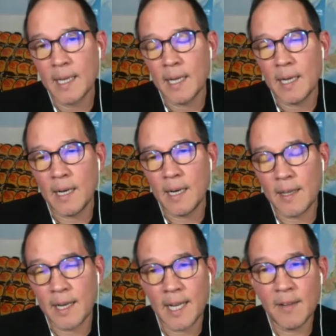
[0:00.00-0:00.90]

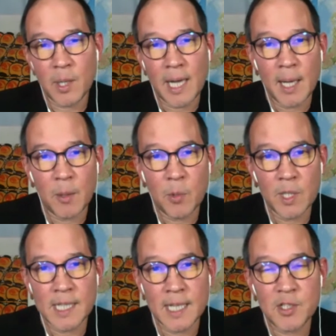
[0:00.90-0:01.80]
that I ever had
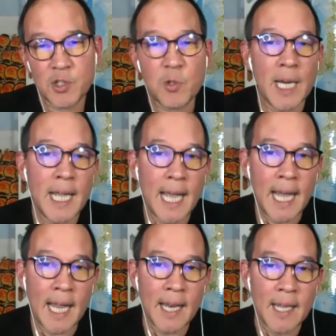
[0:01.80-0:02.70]
was a stray cat